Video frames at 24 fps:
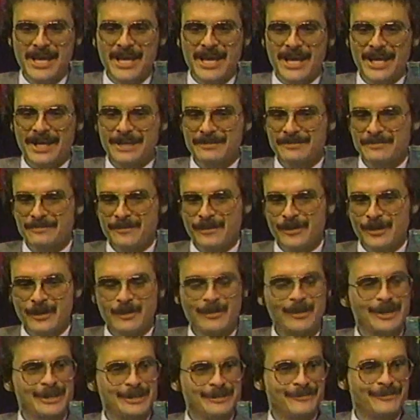and very
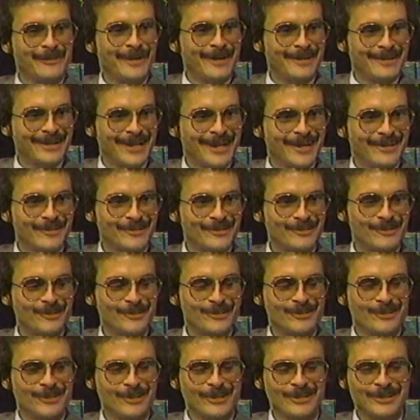quickly found out
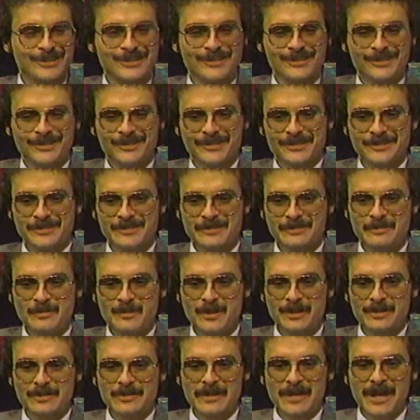that uh,
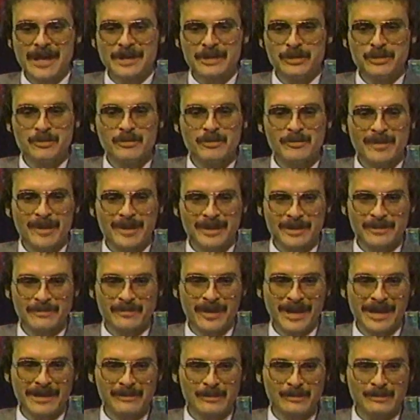what I knew about the
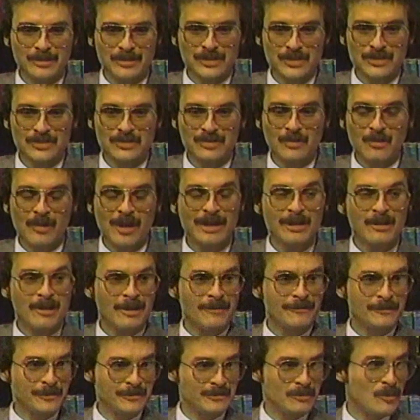Bible was quite
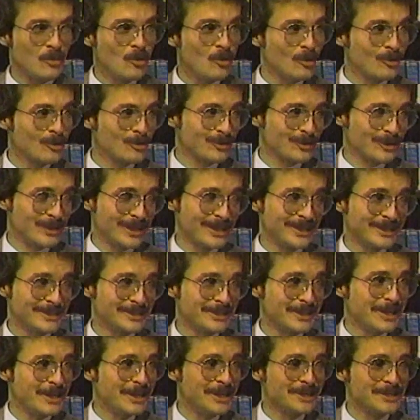often more than
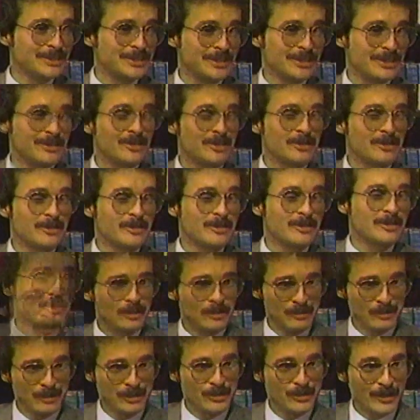some of the people
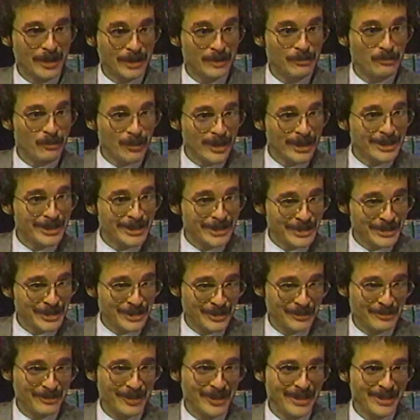who would try to witness
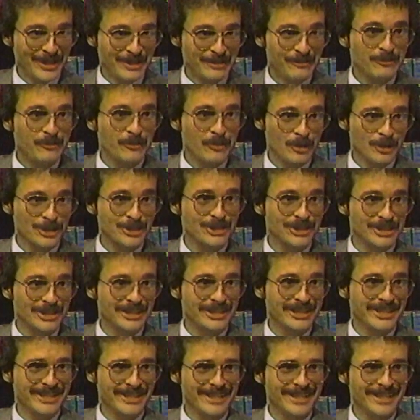to me, unfortunately,